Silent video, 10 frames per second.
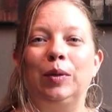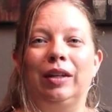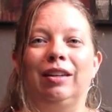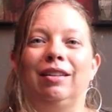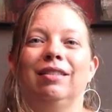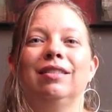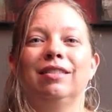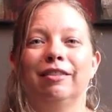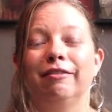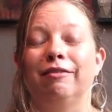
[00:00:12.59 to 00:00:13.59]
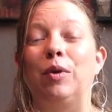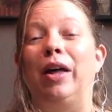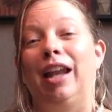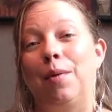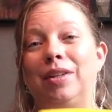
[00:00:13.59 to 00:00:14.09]
And
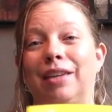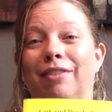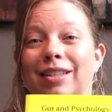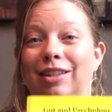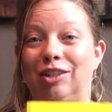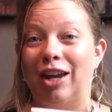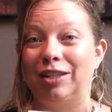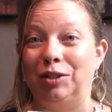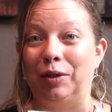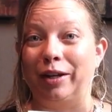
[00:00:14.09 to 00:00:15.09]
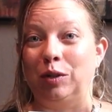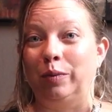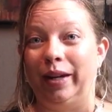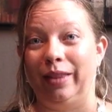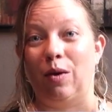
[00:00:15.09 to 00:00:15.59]
I would definitely suggest you actually
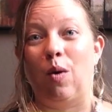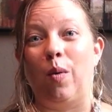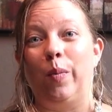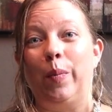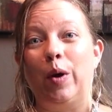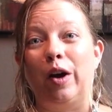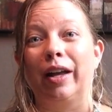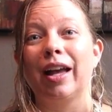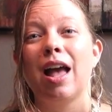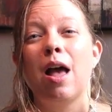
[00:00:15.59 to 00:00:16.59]
read the whole book.